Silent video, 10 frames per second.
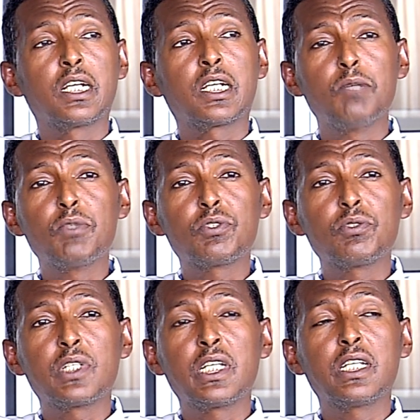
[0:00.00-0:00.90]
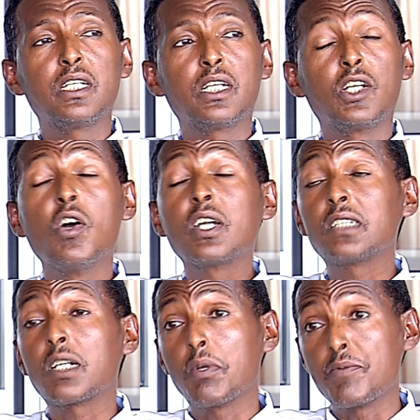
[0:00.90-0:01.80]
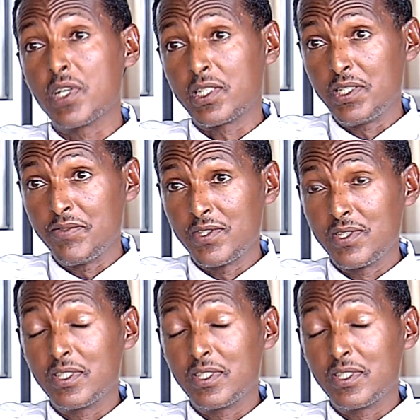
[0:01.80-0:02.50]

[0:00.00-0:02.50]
Coming to the long-term objectives,